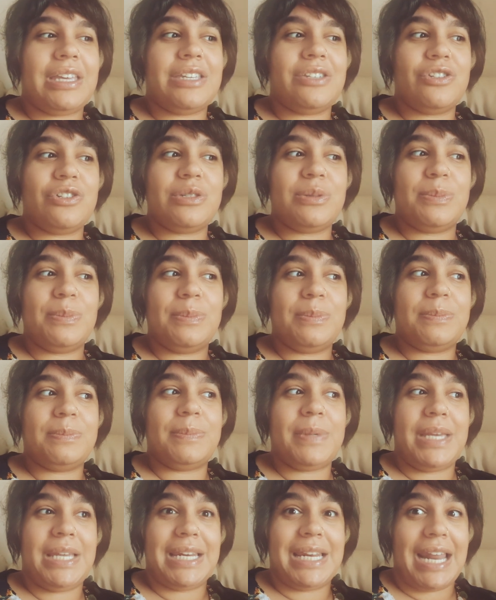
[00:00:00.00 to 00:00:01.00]
he's just
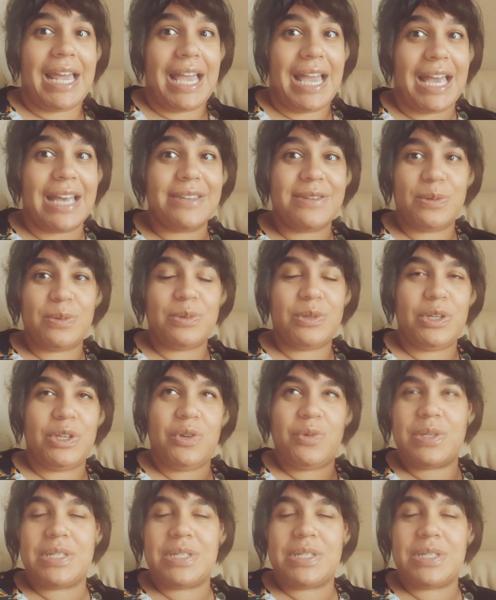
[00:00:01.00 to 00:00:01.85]
being an asshole to you.